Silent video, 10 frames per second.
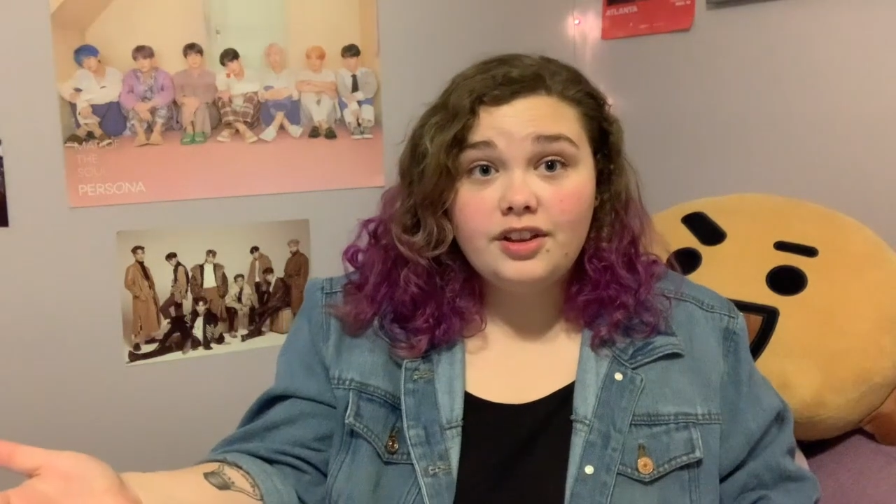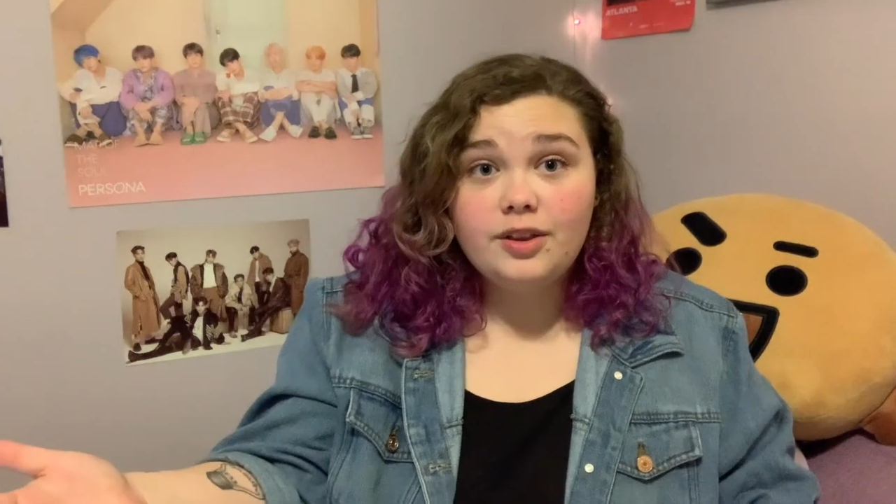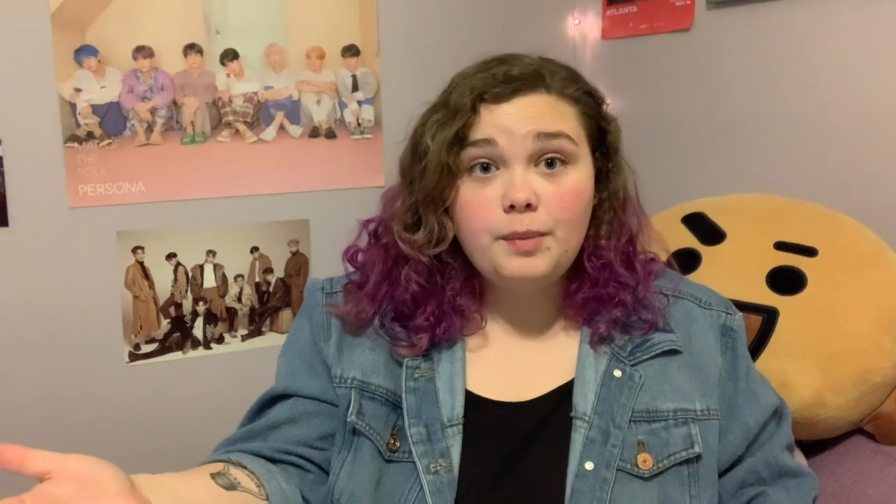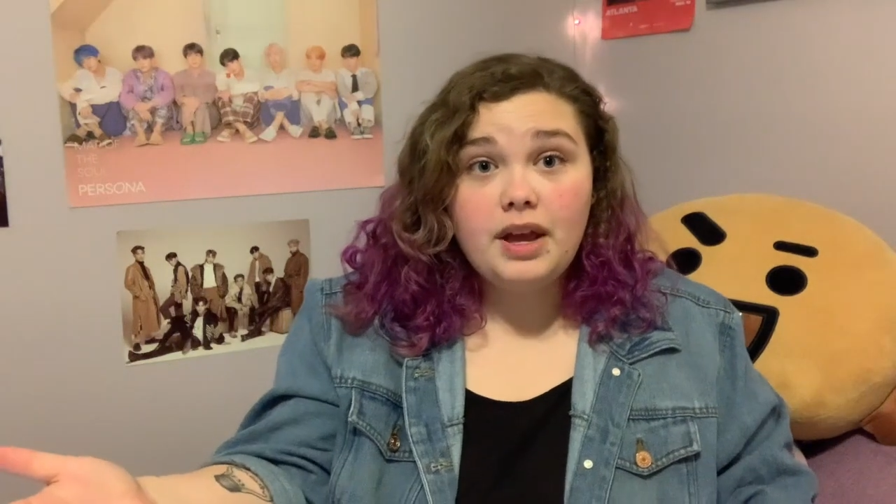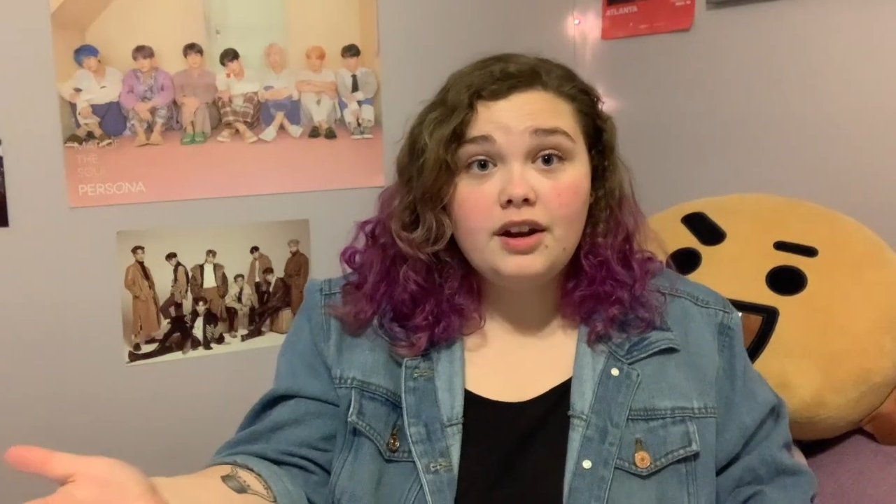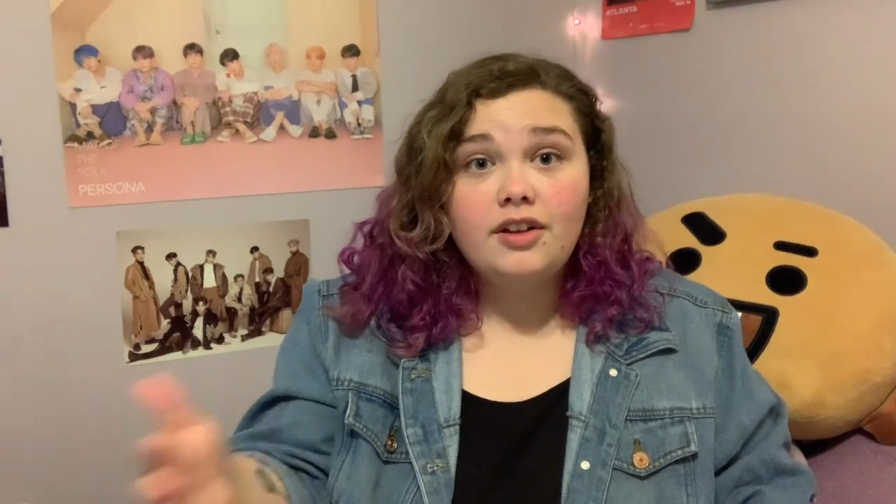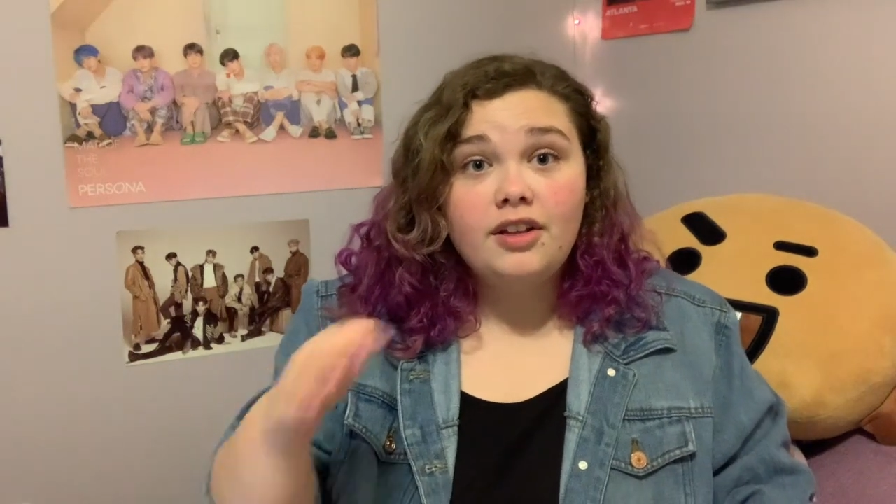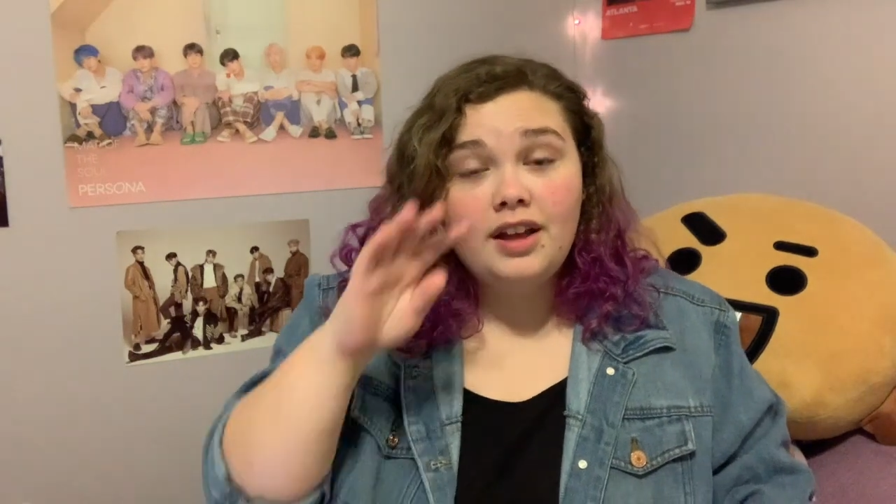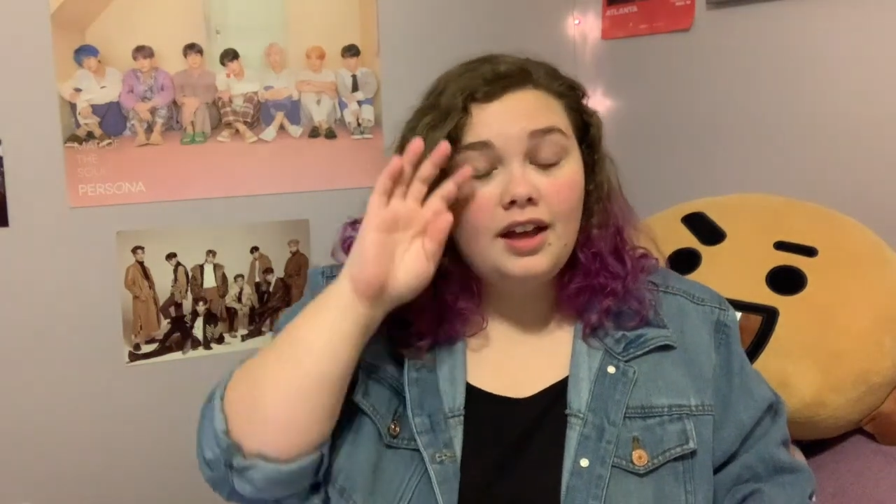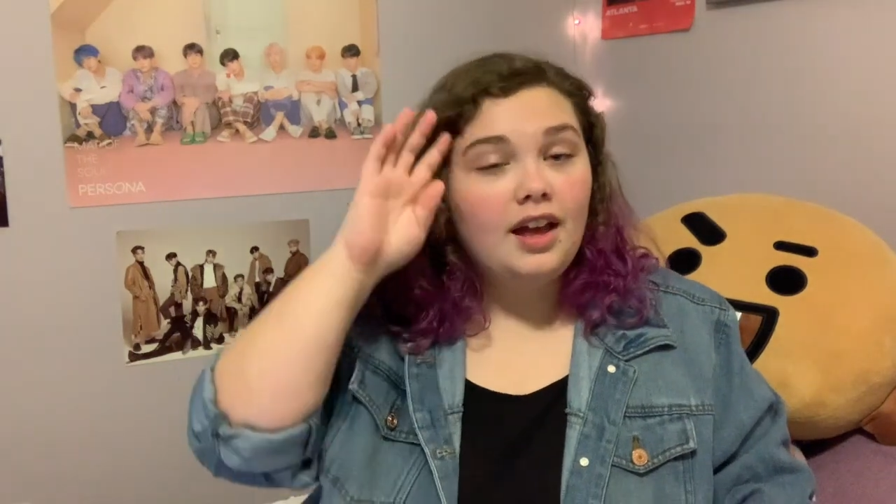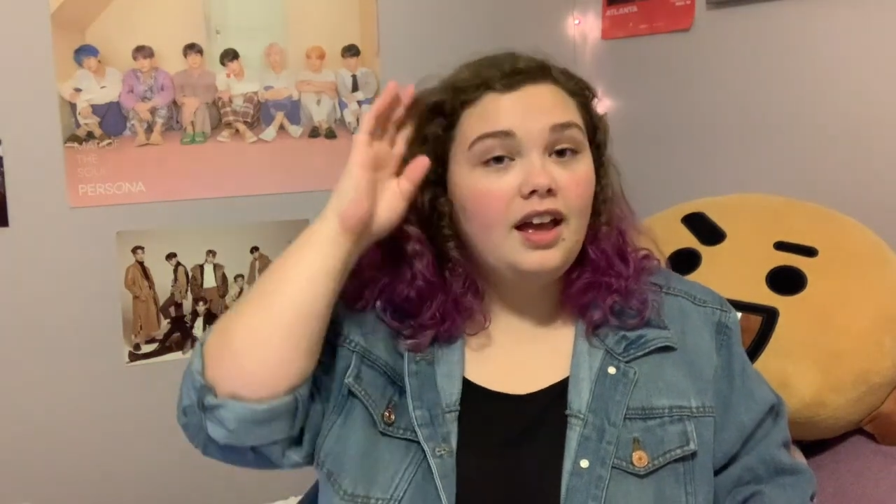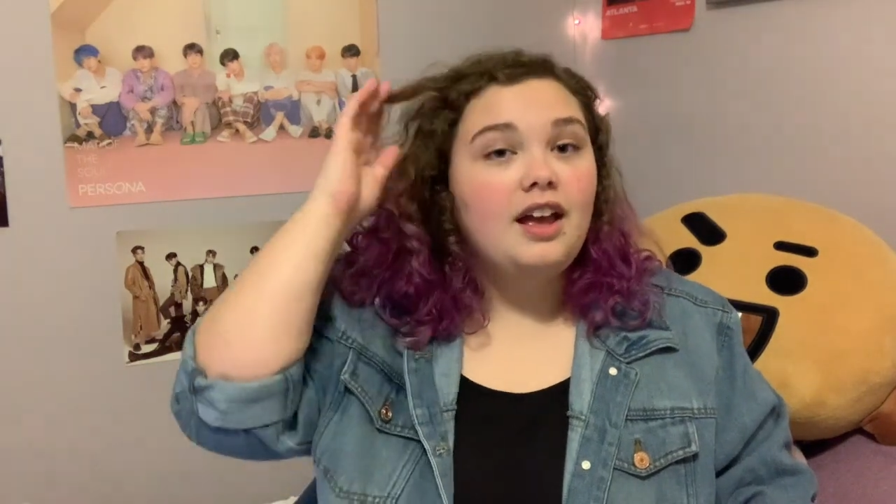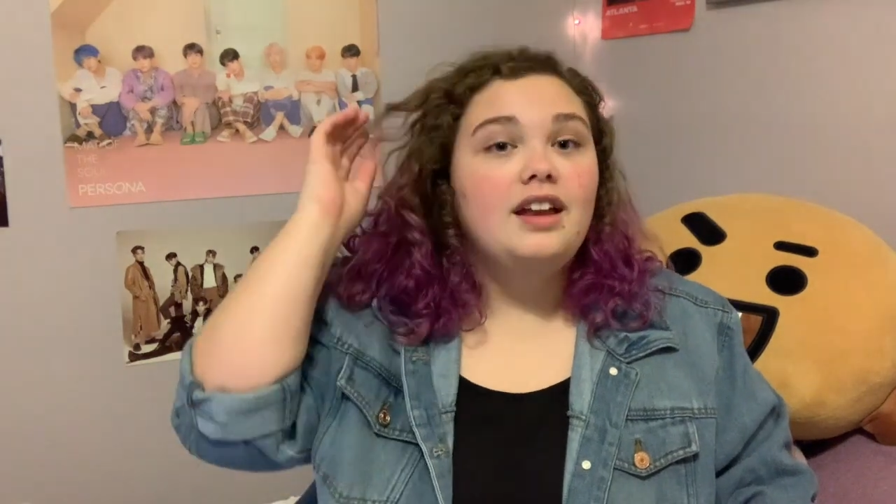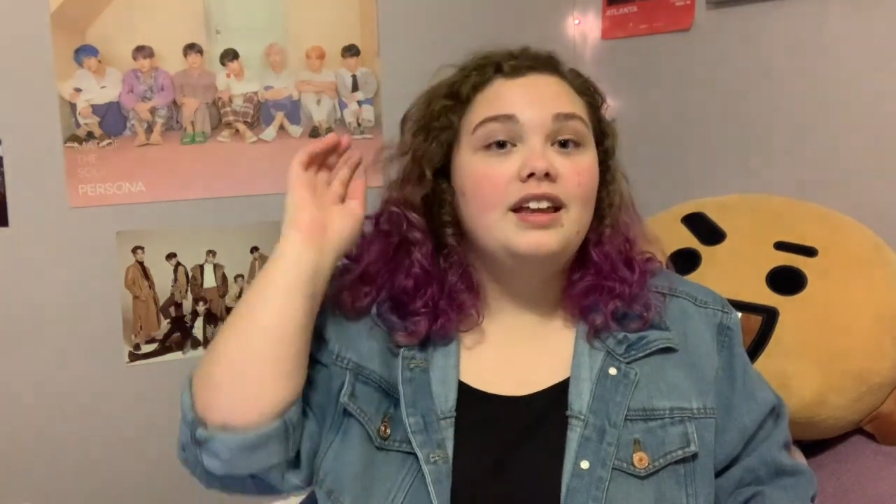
on the panel and